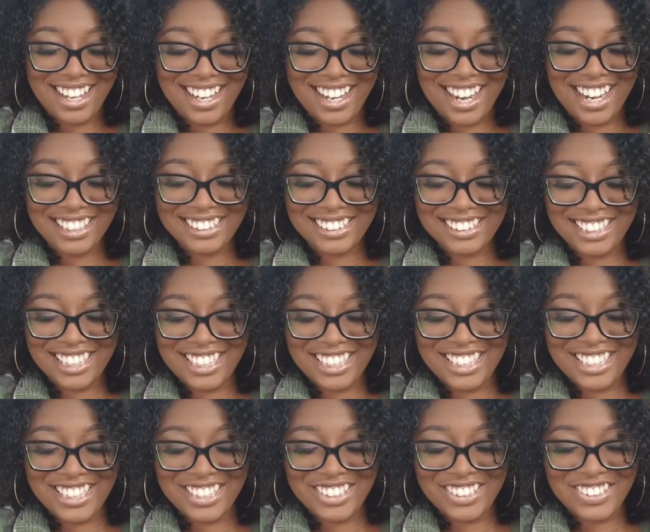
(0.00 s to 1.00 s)
I see
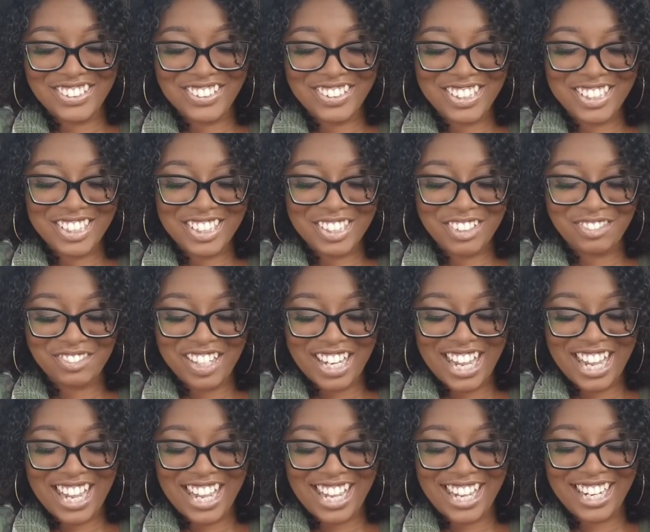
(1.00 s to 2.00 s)
you.
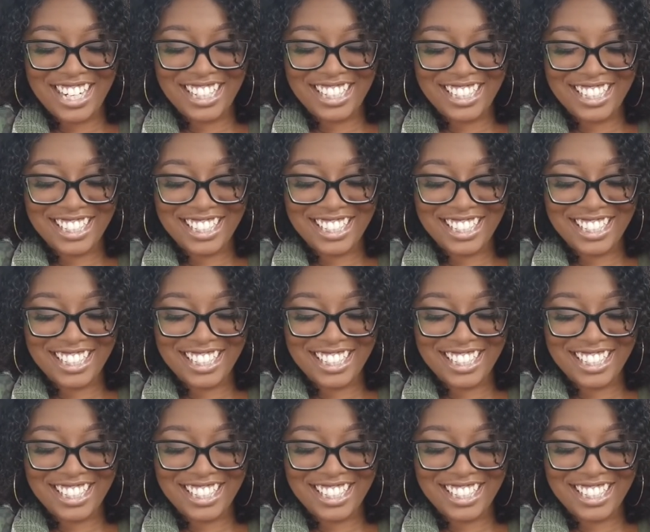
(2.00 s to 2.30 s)
Bye.